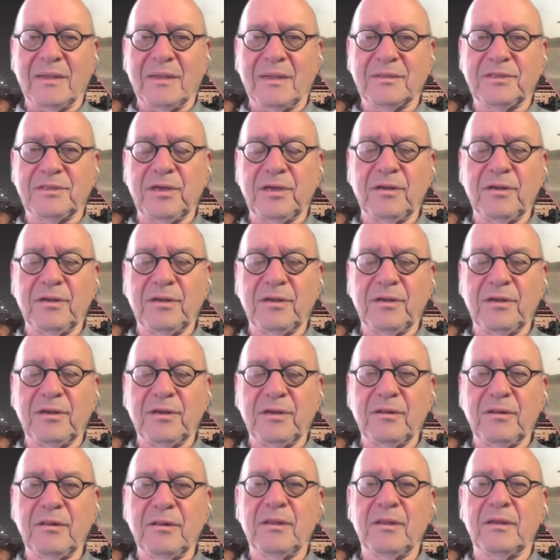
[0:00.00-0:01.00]

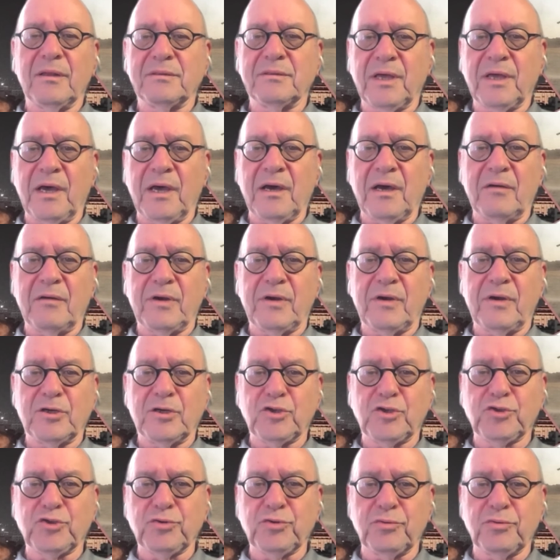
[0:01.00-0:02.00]
until they are
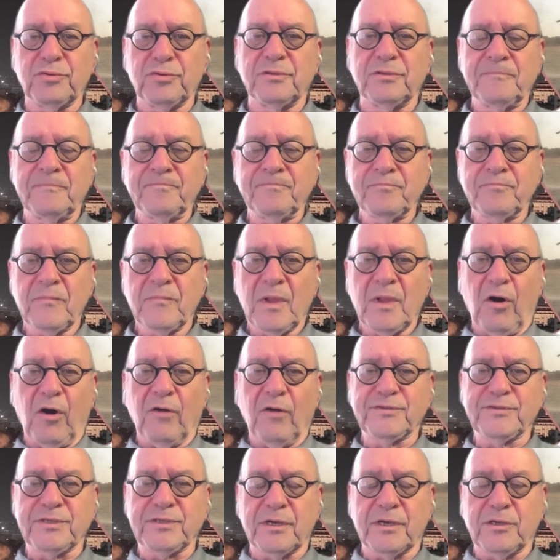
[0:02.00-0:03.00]
assured
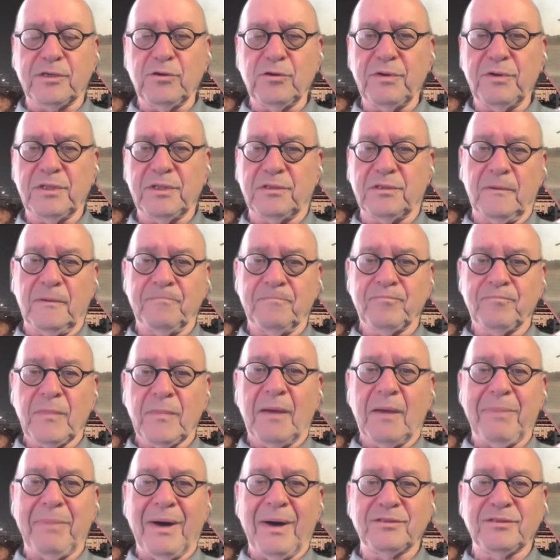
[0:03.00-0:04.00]
of security.
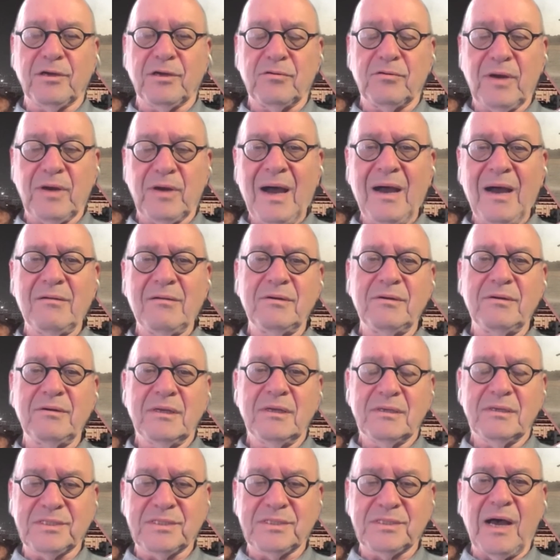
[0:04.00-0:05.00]
But there are
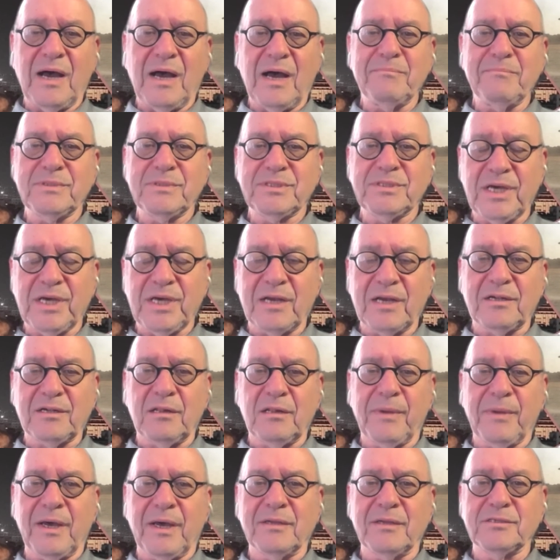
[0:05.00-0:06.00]
some
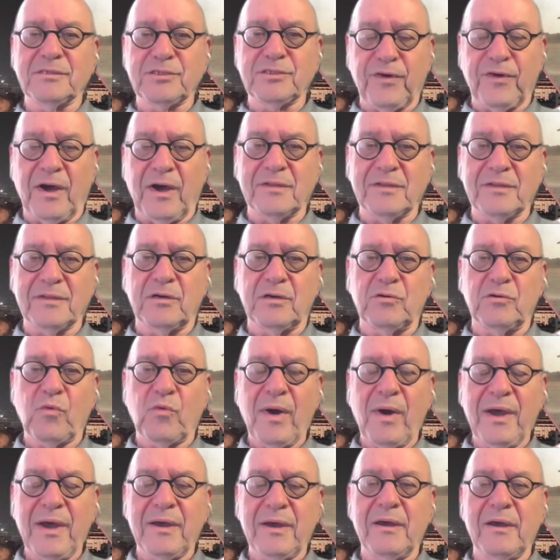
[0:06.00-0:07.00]
settlements further
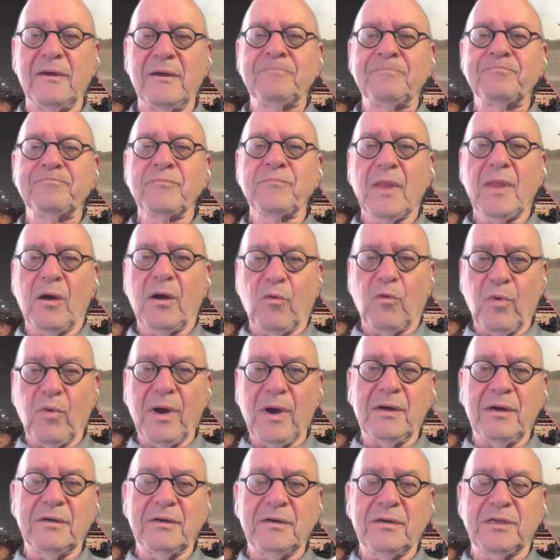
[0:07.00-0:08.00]
away
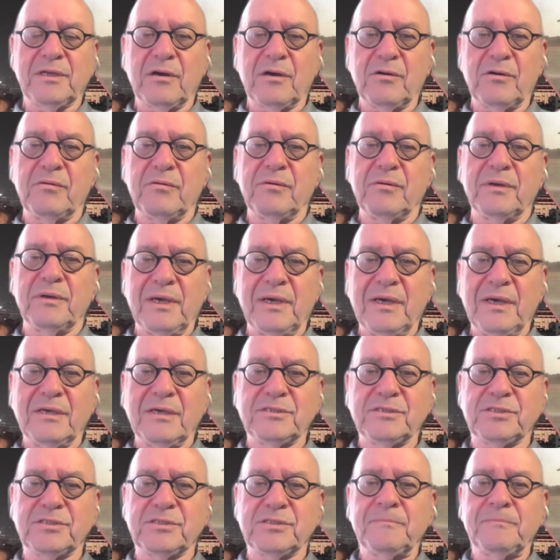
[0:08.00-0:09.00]
where there
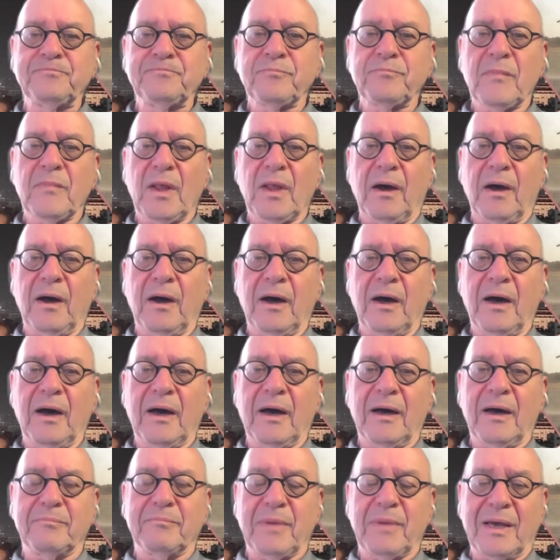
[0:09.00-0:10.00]
is
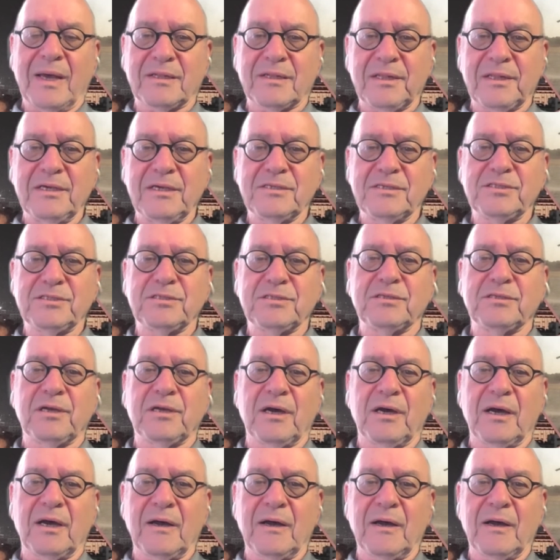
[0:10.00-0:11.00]
at least
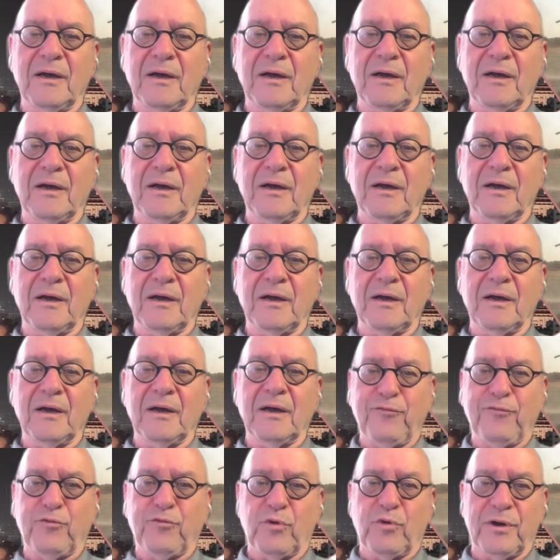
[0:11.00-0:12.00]
some
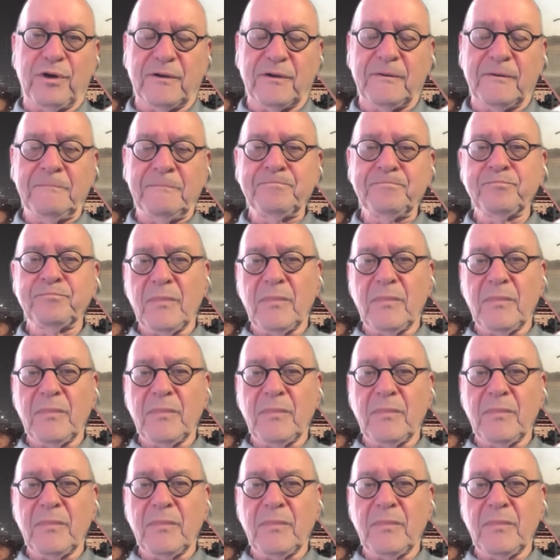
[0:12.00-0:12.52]
staff work